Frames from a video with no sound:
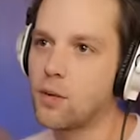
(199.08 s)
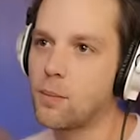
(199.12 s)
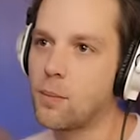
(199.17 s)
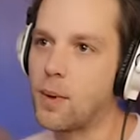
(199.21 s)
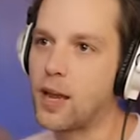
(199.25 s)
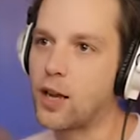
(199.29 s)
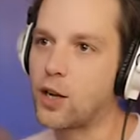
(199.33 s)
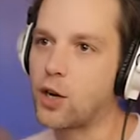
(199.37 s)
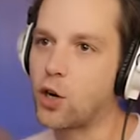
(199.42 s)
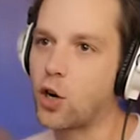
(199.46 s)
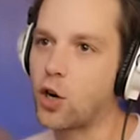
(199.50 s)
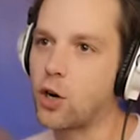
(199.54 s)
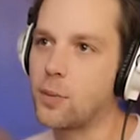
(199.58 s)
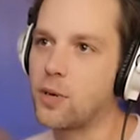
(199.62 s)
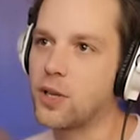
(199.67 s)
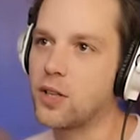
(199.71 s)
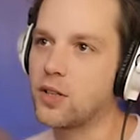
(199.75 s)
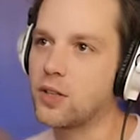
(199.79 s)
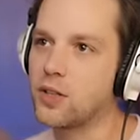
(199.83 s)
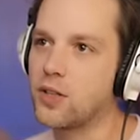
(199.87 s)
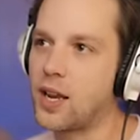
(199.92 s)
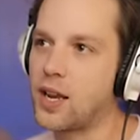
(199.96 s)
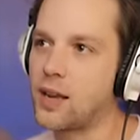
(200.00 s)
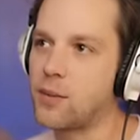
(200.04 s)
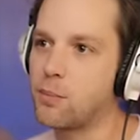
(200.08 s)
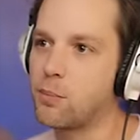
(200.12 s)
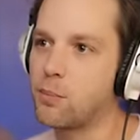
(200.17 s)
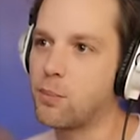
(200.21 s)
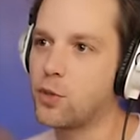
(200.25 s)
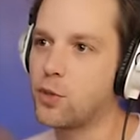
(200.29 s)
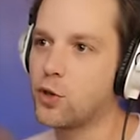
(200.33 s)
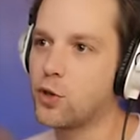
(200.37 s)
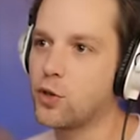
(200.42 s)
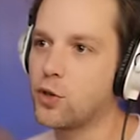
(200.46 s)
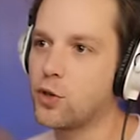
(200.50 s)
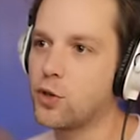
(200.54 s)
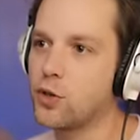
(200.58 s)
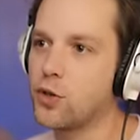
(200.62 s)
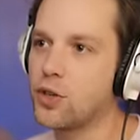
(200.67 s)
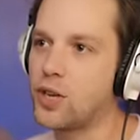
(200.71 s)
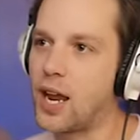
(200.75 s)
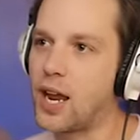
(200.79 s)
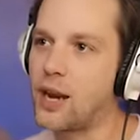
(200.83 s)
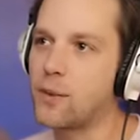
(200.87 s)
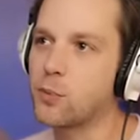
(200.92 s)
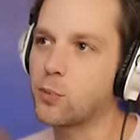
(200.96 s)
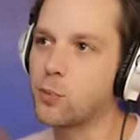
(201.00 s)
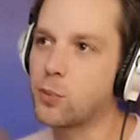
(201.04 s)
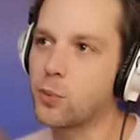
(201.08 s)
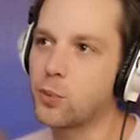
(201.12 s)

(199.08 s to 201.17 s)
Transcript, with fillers: Man, Kirby, this game, your new game